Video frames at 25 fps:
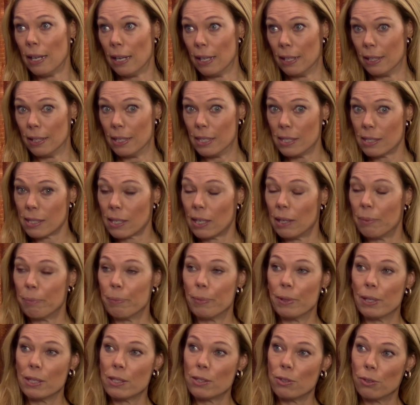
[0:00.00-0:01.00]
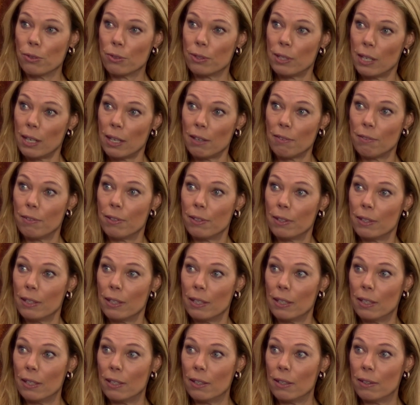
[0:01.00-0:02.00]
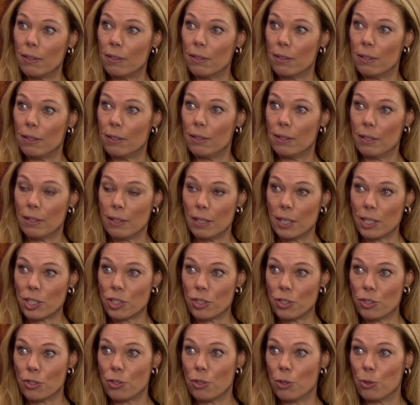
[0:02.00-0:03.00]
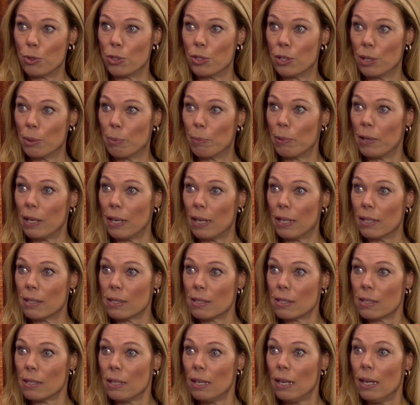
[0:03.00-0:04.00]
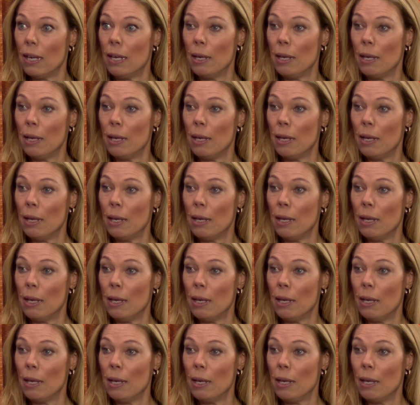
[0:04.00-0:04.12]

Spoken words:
And these companies don't have detection solution in place,